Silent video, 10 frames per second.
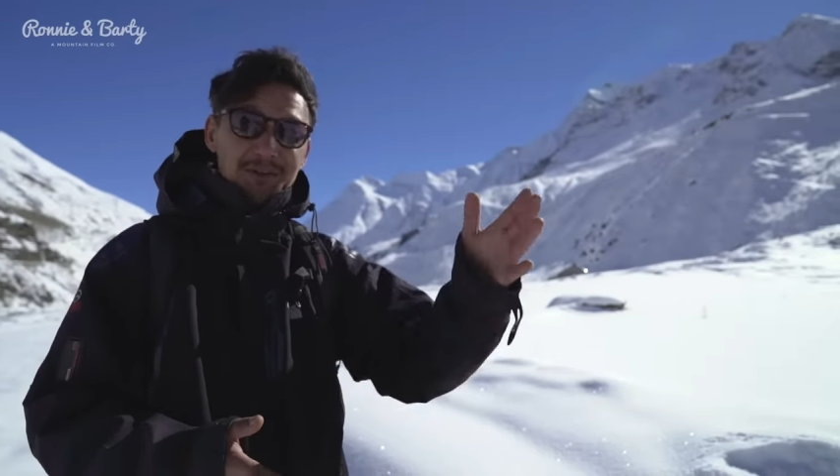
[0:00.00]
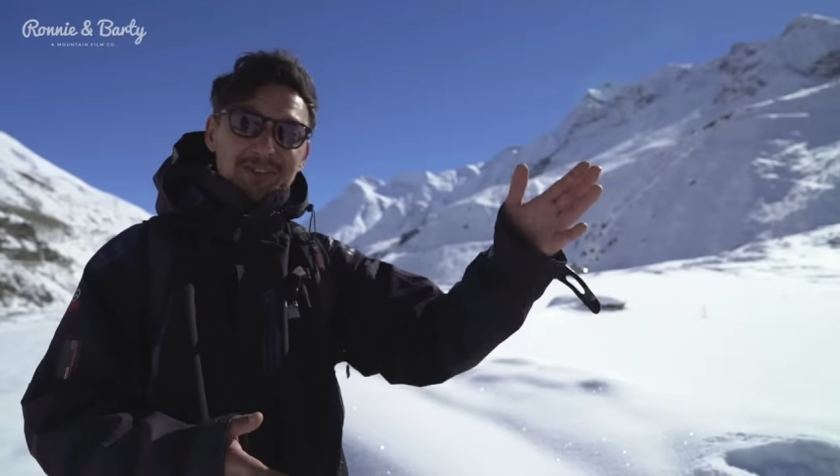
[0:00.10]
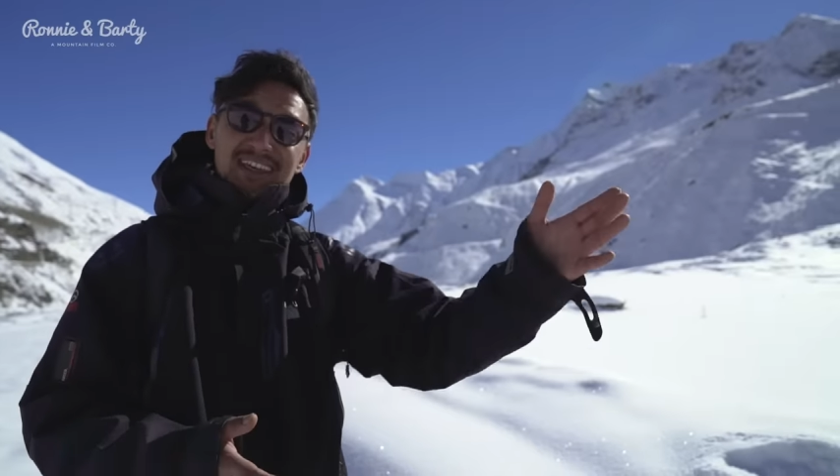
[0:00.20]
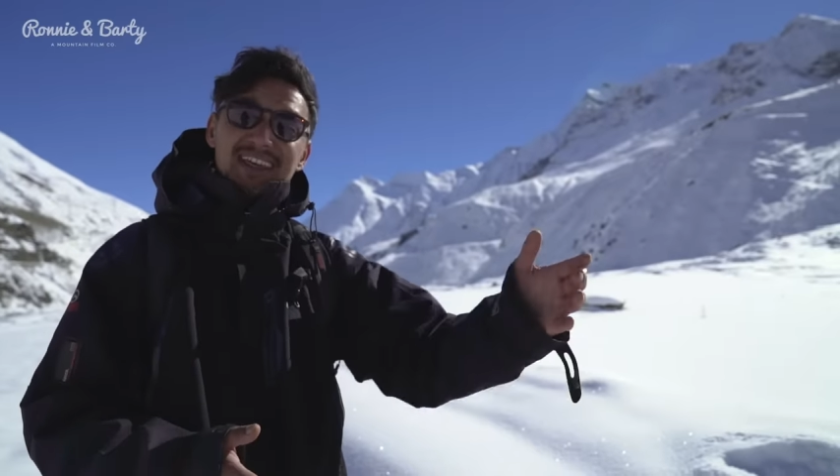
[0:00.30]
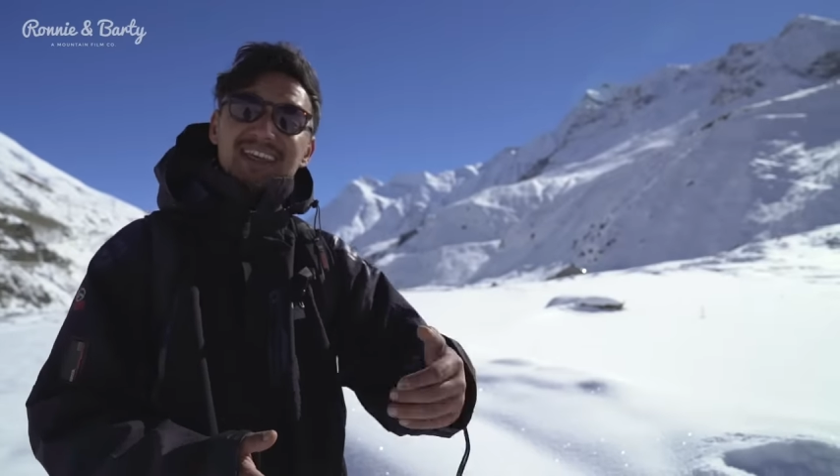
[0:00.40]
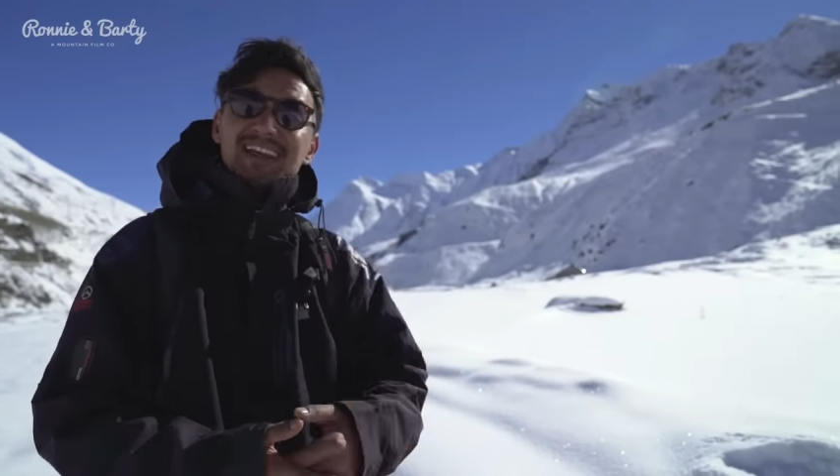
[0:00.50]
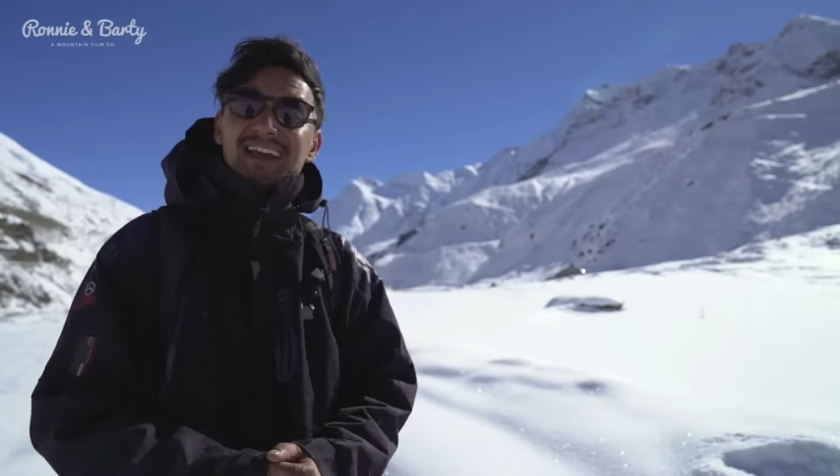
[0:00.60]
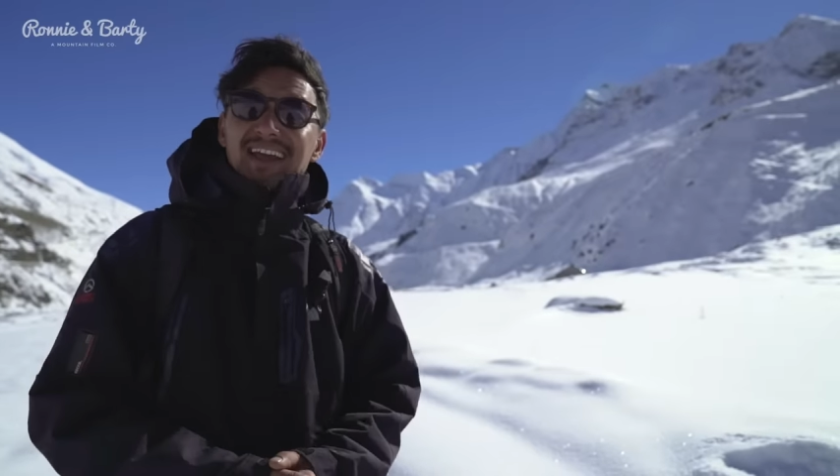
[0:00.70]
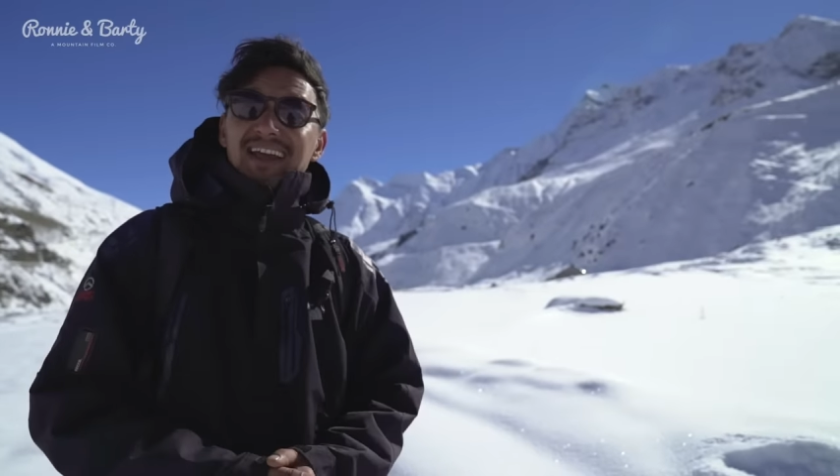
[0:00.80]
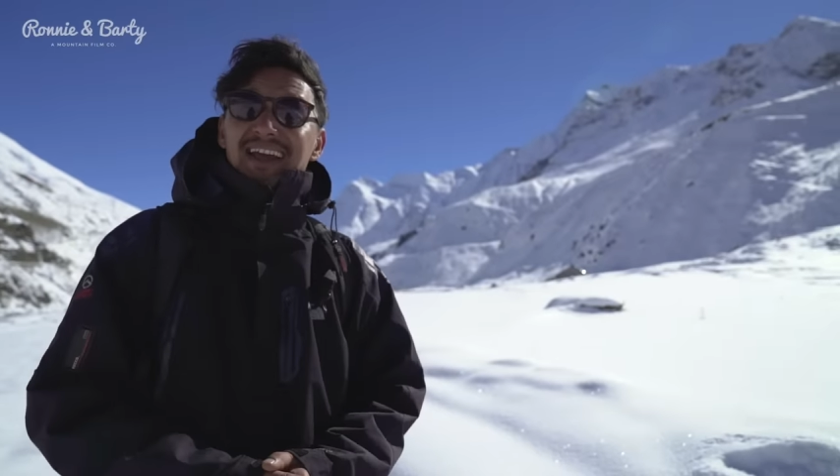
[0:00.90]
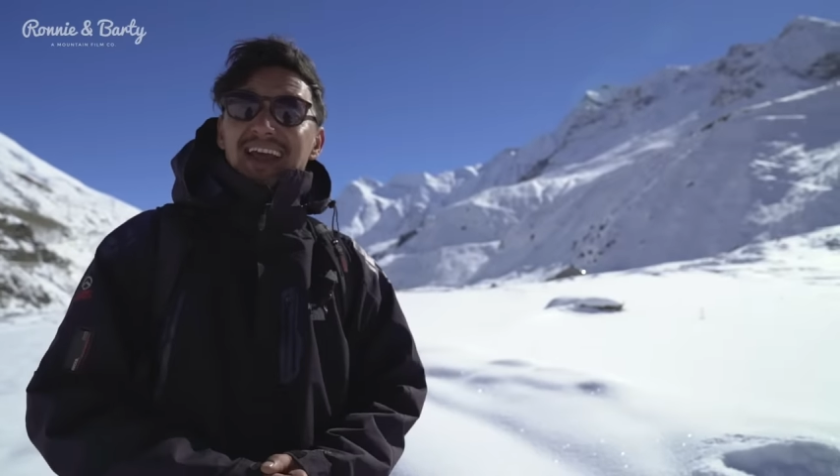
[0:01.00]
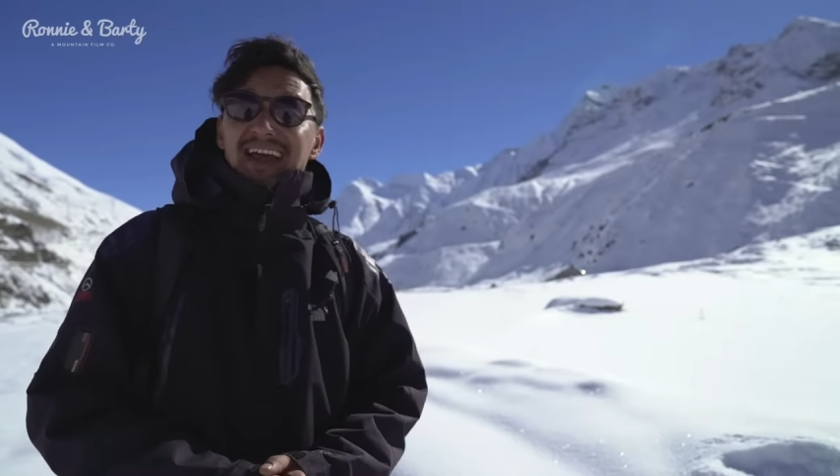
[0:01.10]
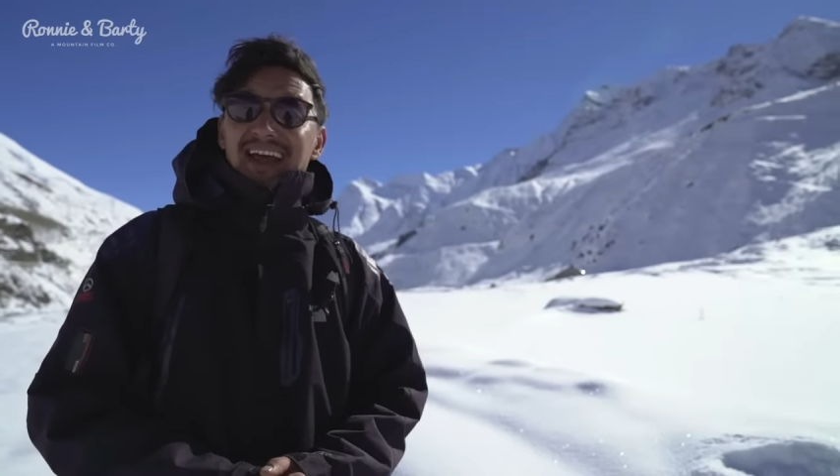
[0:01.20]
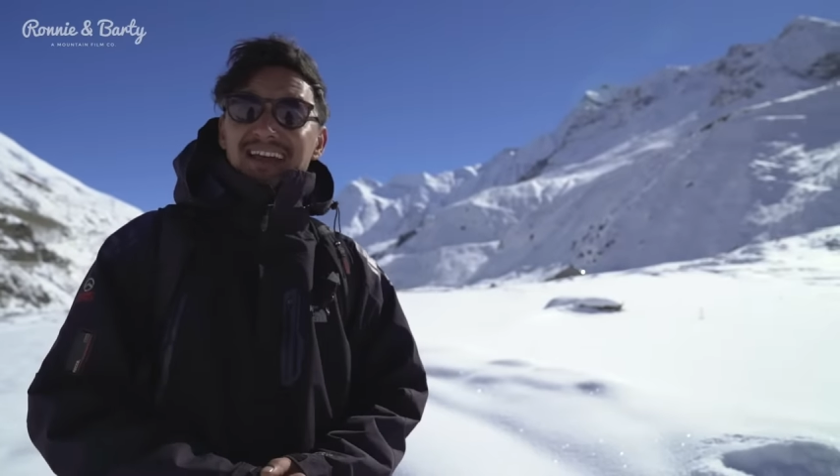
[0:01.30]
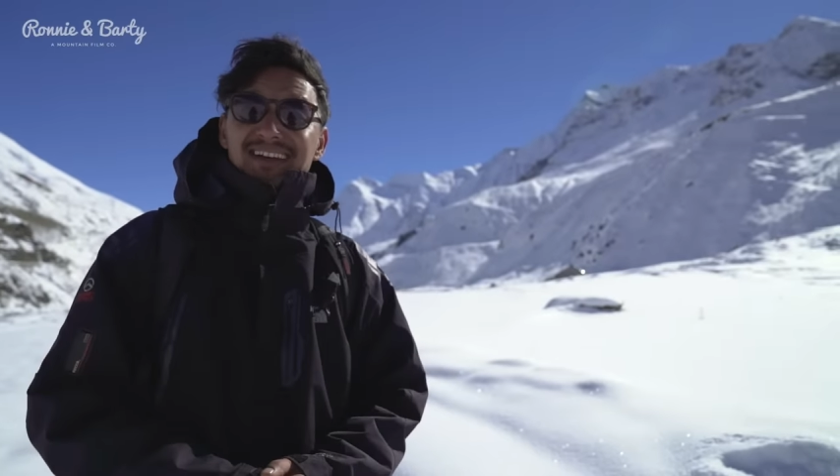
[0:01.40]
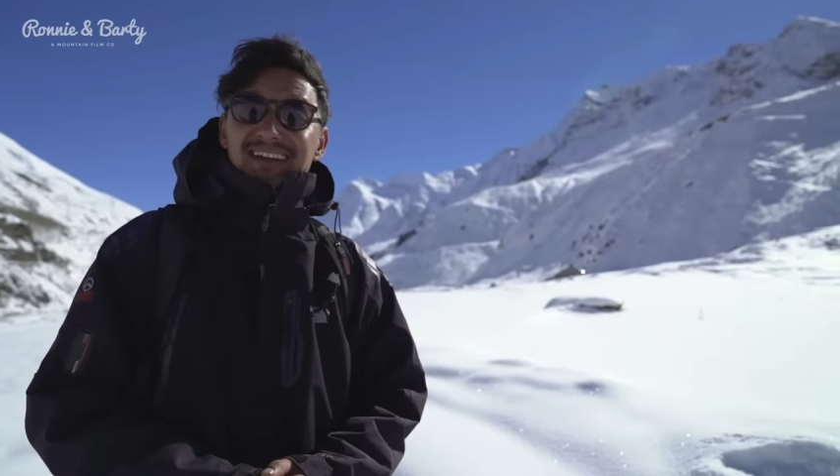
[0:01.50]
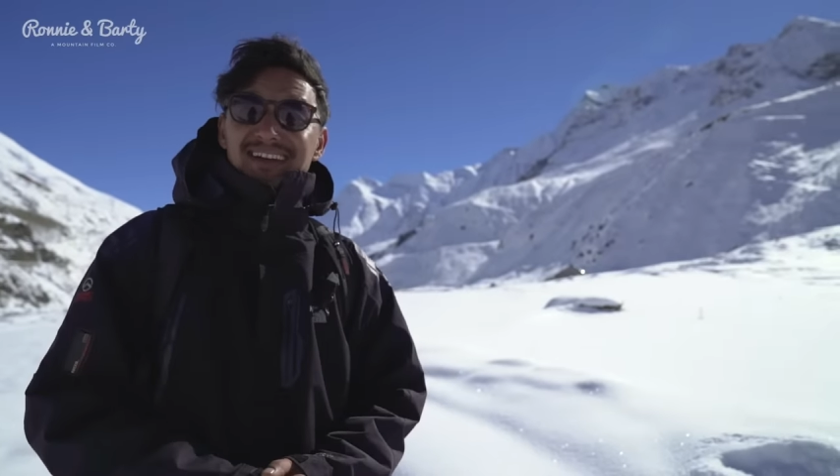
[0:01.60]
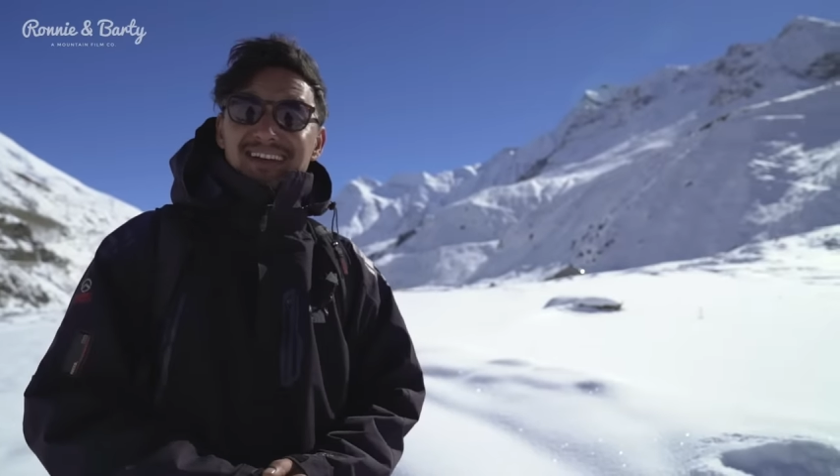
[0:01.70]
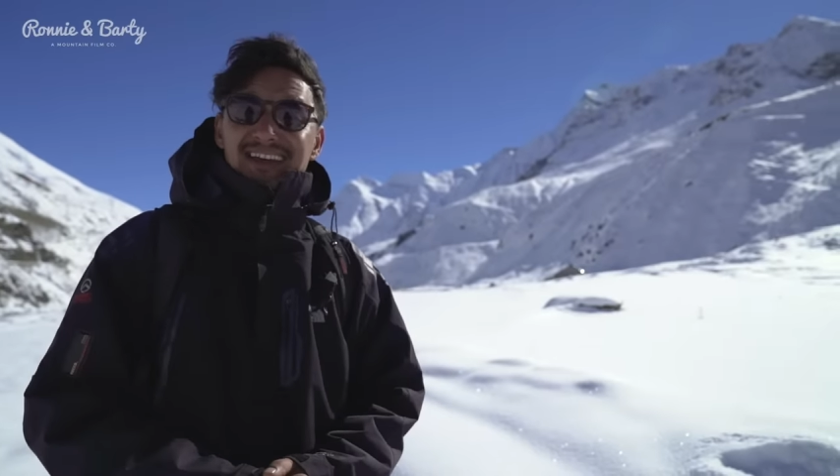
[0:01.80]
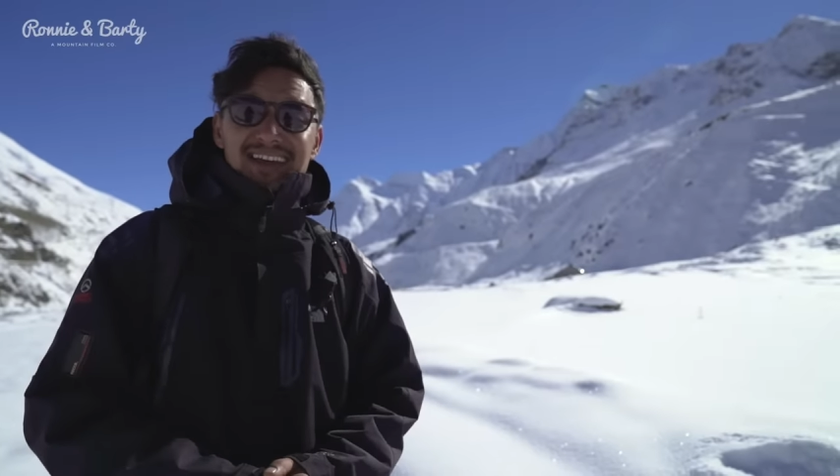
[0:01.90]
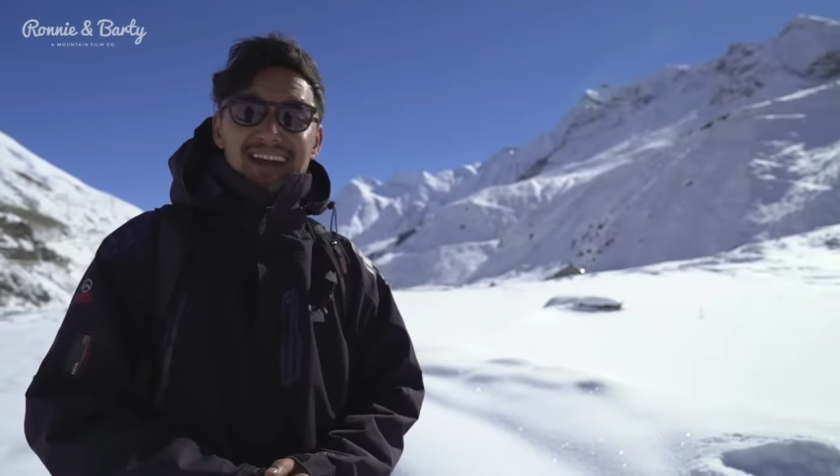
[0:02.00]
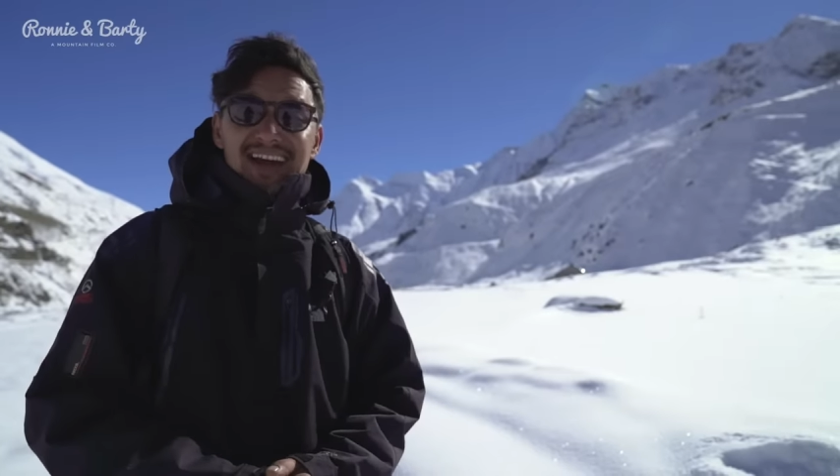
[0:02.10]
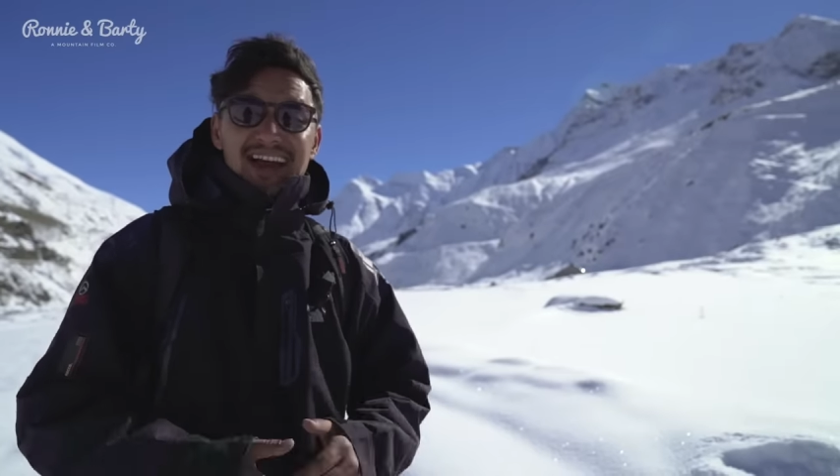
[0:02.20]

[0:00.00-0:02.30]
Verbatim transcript: skiing. And uh, yeah, I